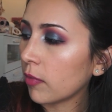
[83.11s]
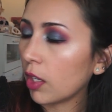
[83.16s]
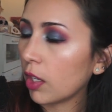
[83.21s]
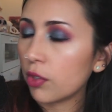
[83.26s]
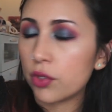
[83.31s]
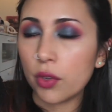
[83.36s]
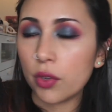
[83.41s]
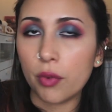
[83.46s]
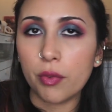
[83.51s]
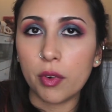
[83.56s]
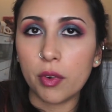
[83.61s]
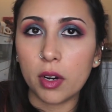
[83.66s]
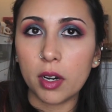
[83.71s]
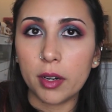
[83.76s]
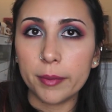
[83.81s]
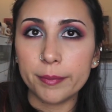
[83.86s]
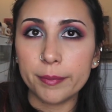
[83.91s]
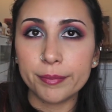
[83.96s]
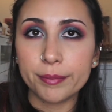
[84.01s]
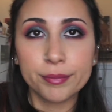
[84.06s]
so
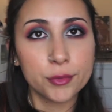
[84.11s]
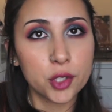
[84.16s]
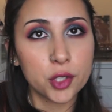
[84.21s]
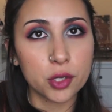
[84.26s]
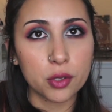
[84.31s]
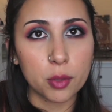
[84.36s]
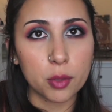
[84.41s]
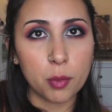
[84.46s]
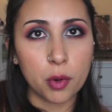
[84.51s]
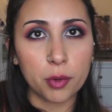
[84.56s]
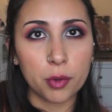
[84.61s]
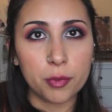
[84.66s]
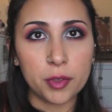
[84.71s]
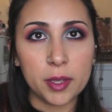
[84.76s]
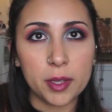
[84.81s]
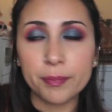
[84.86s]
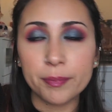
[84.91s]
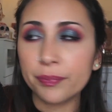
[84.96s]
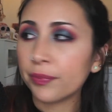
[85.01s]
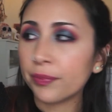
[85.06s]
far just on
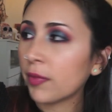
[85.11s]
Morphe.